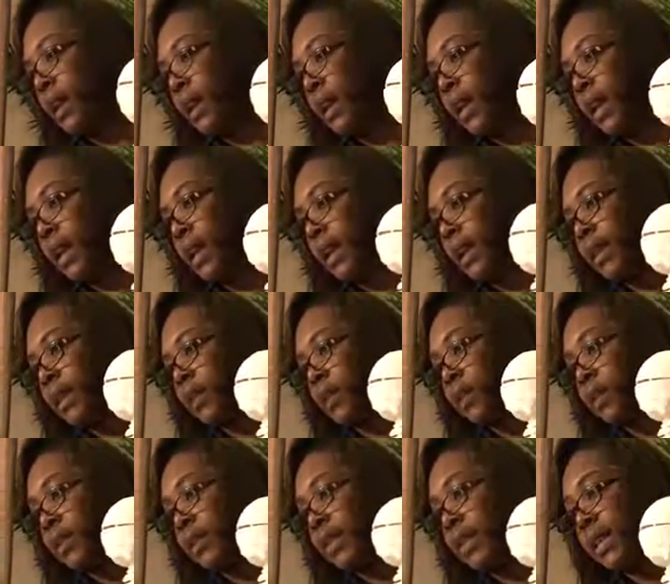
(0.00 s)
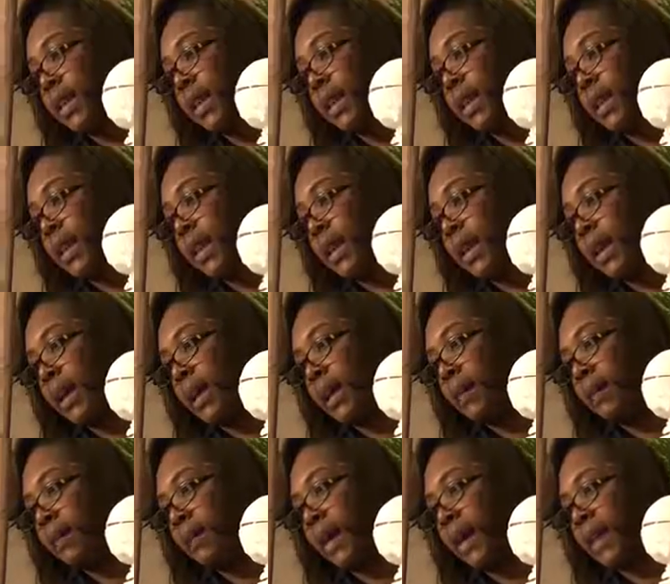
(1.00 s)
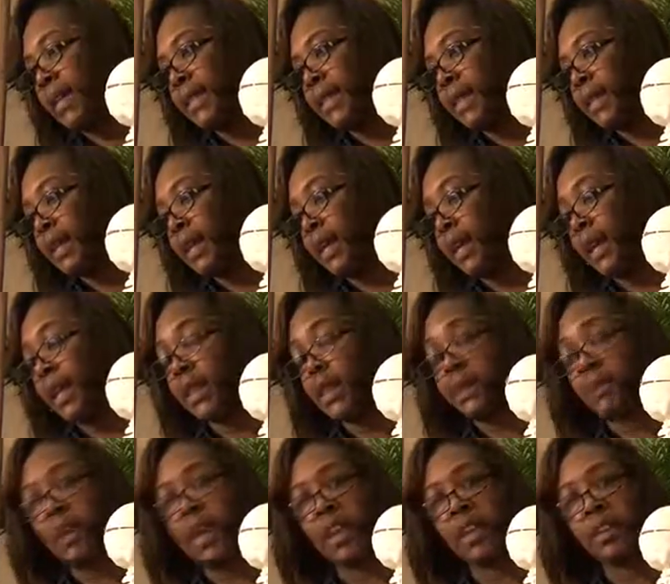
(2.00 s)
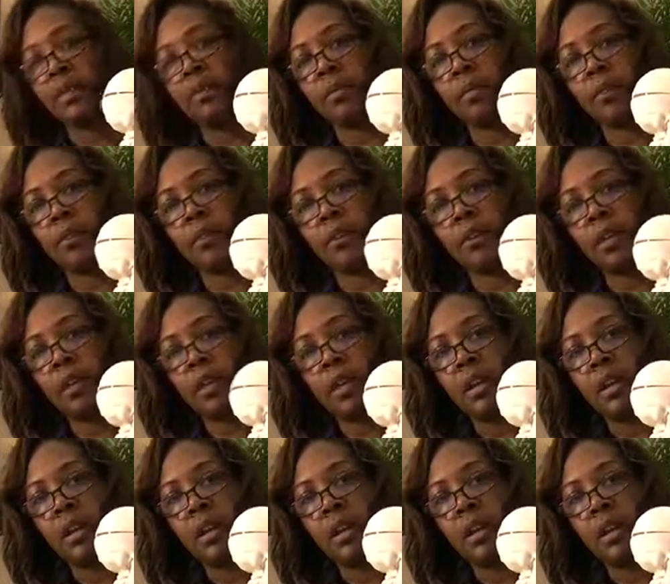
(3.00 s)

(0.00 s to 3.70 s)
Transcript: And you can see the maxilla and the mandible